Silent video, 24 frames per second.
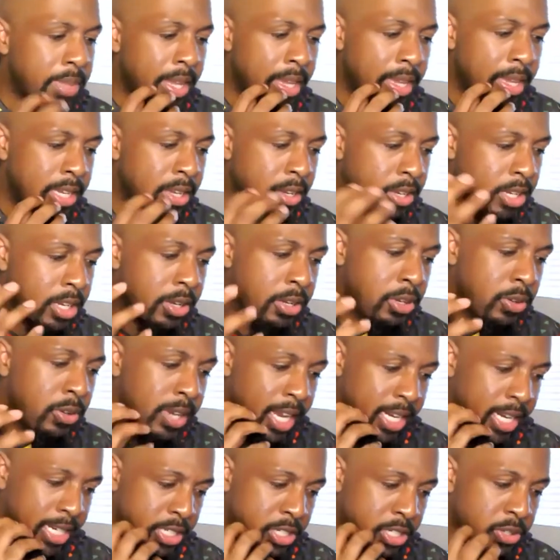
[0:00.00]
You
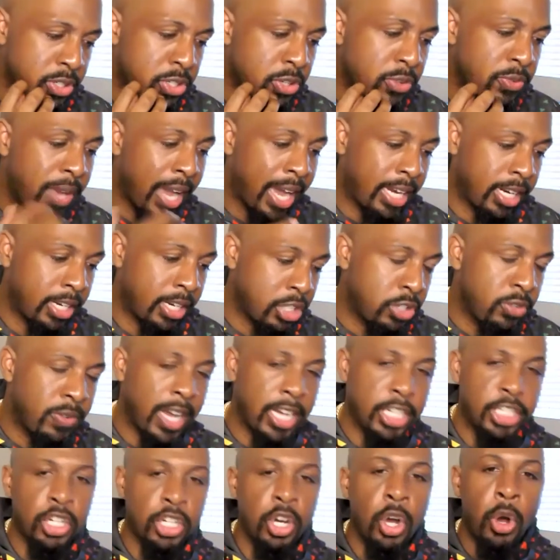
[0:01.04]

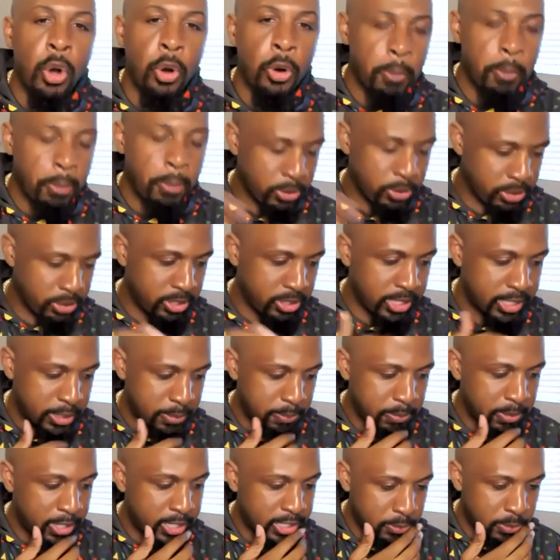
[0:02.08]
got your own personal
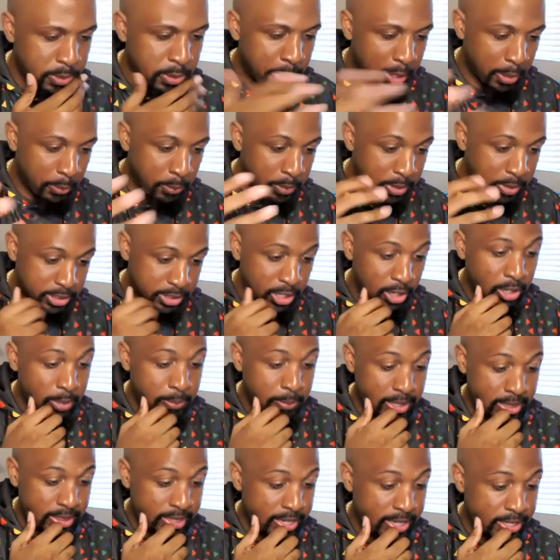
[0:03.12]
experience, and we'll talk
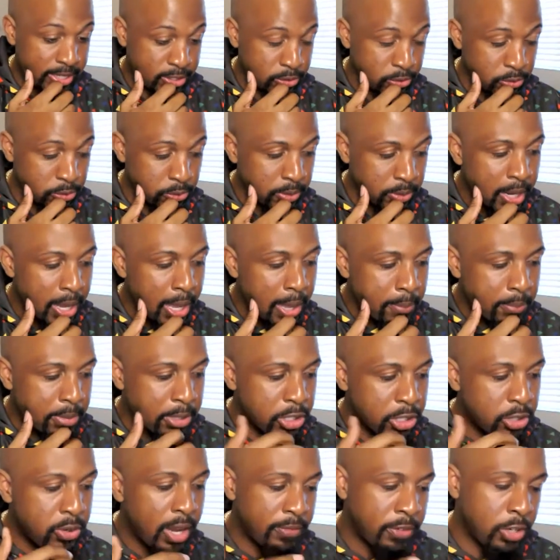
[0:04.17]
about that soon. But
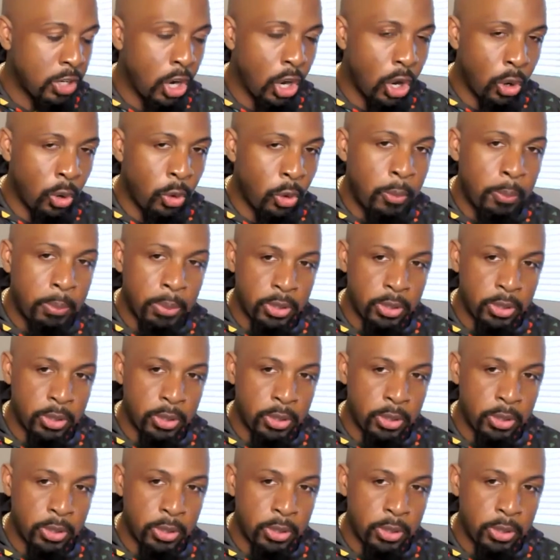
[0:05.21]
you have your own